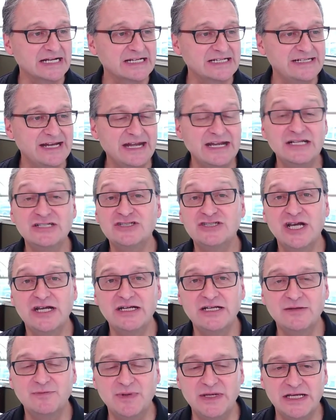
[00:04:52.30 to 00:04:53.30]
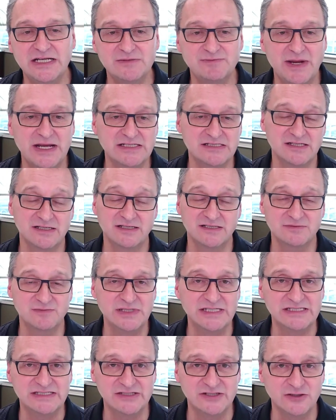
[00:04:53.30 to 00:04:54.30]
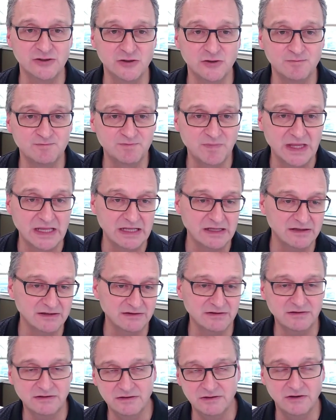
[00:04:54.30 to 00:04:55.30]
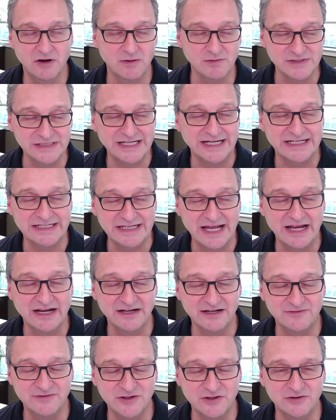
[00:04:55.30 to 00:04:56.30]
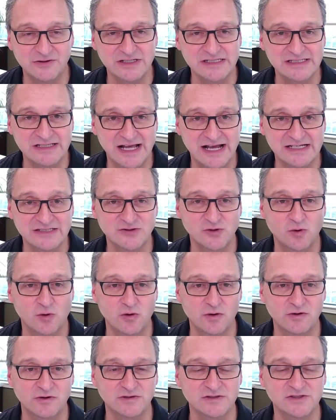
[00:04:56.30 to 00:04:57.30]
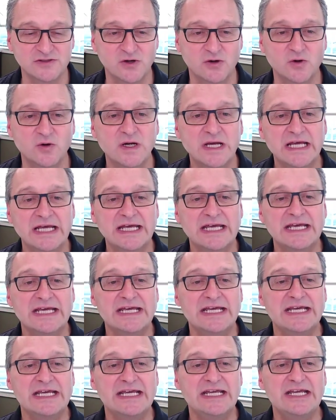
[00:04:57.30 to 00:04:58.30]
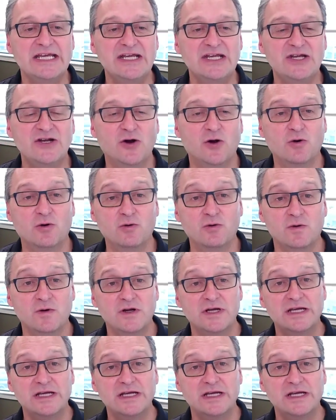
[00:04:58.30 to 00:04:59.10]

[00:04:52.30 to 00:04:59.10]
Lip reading: Canadian GDP basically has been zero to almost like negative here in this last quarter. So, you know,